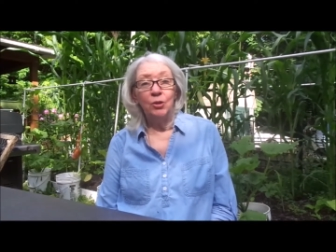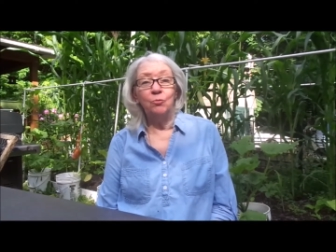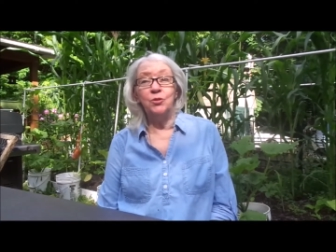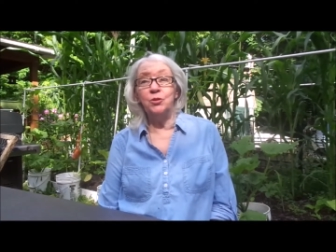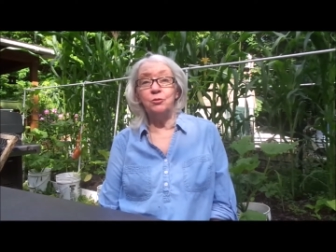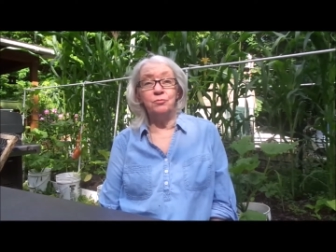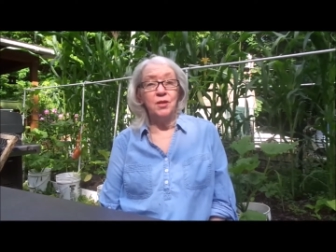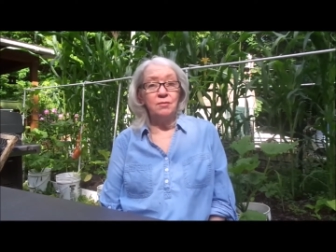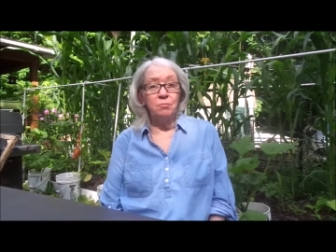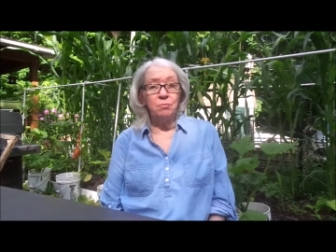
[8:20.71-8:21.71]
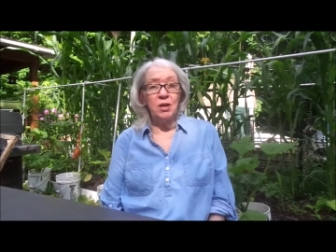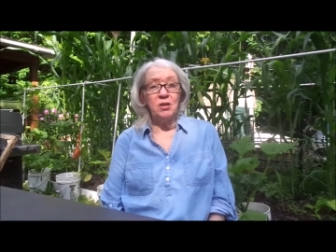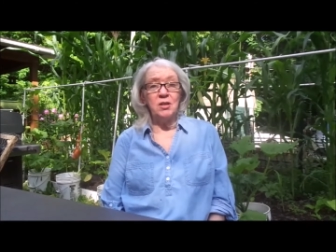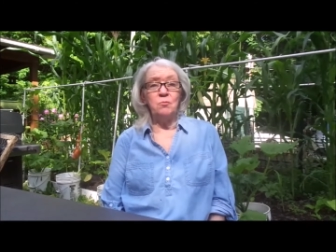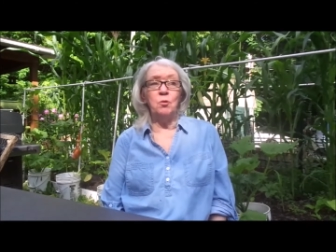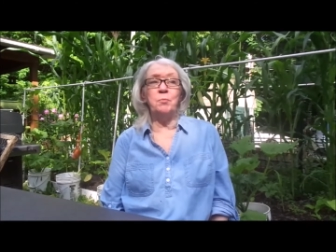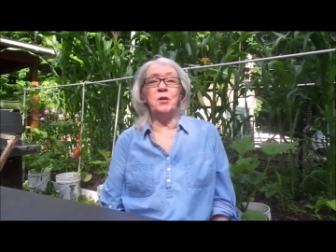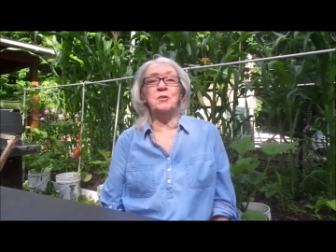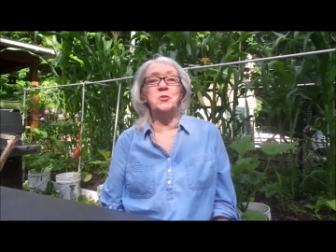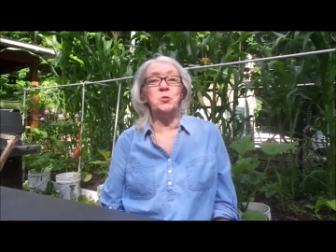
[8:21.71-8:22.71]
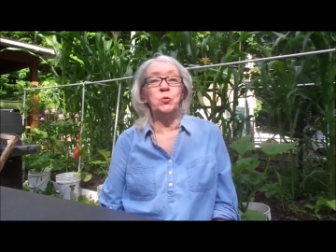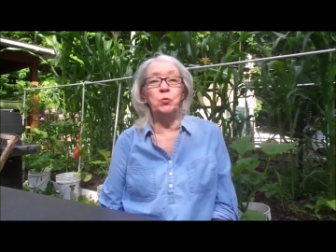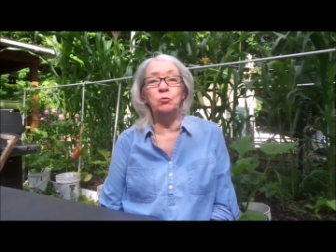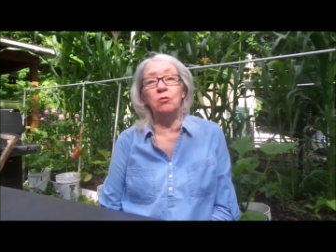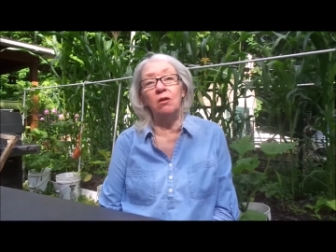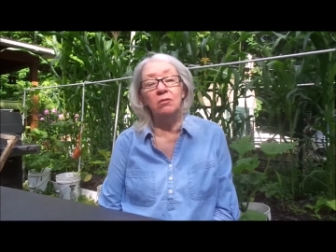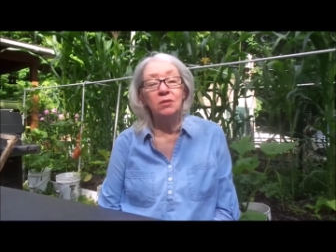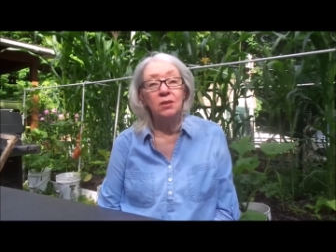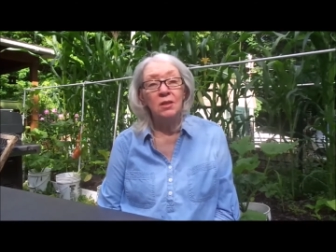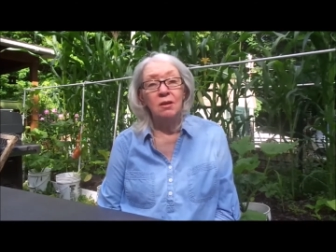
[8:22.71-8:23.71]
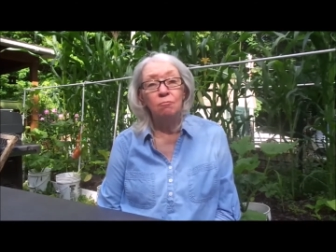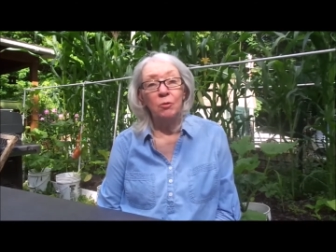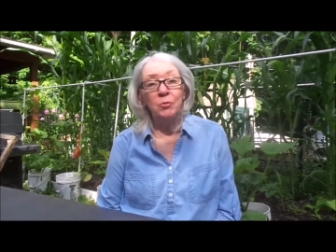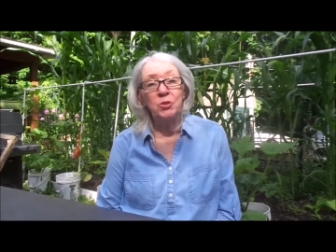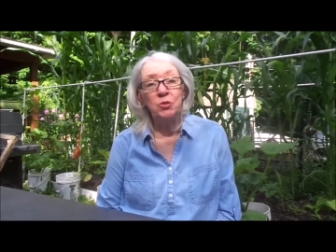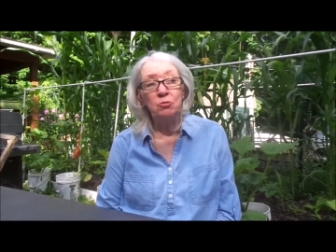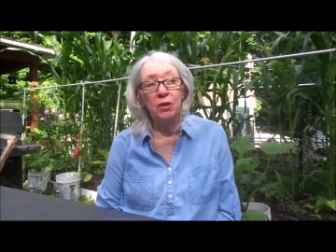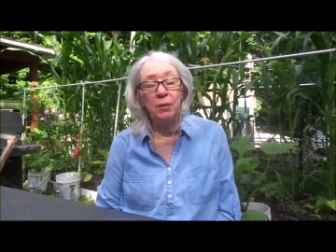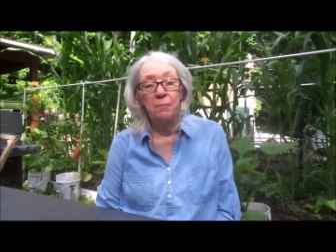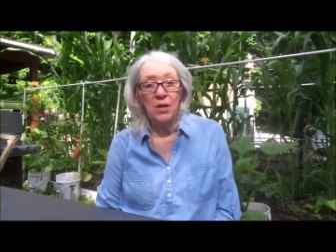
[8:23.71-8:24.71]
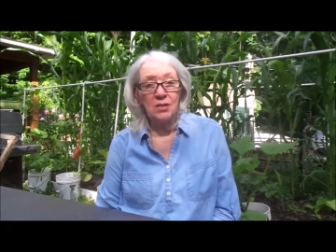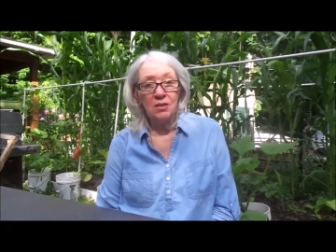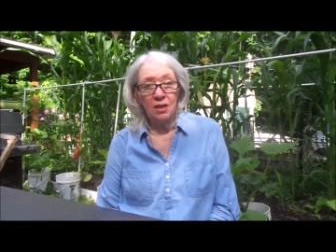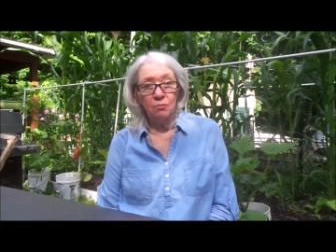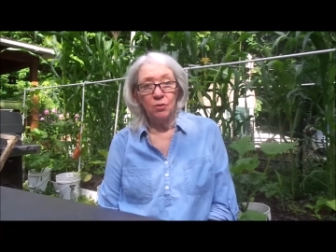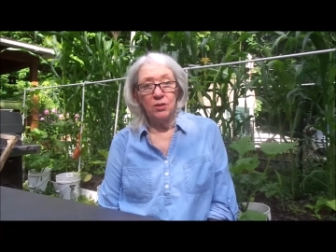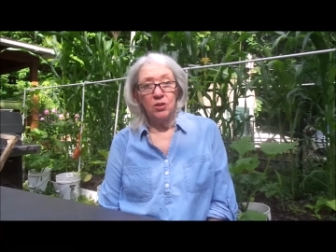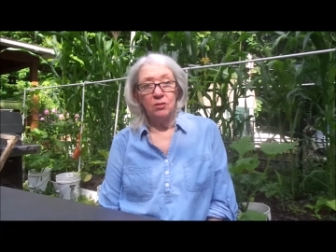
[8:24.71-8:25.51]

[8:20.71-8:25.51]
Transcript: What's your favorite berry? What berries do you grow? What would you recommend that we